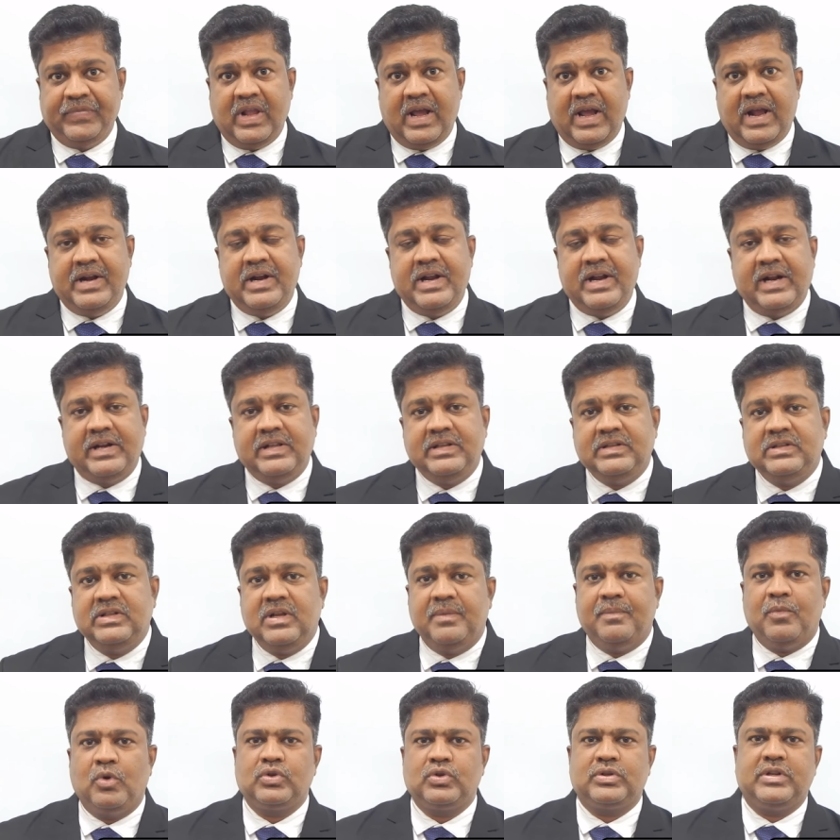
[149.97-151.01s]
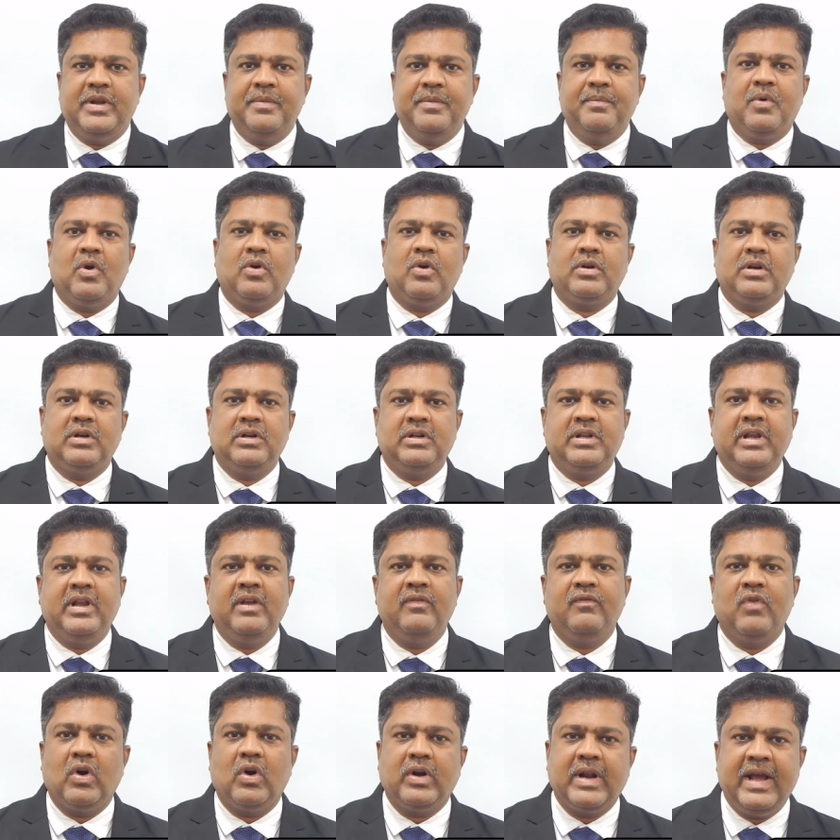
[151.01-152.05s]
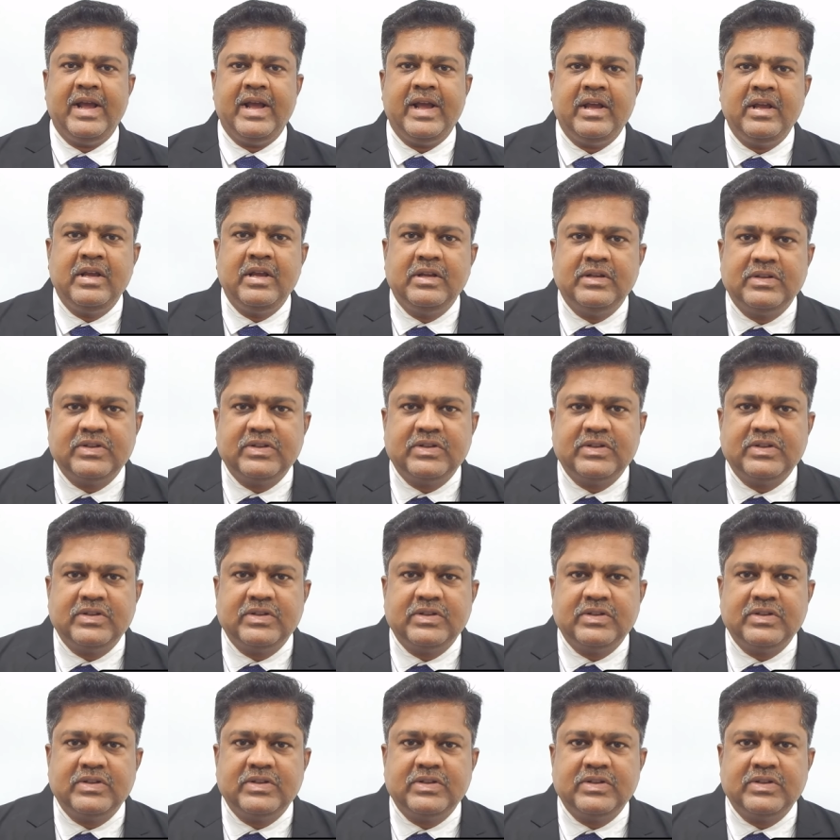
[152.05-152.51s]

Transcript: and that is the most important thing what I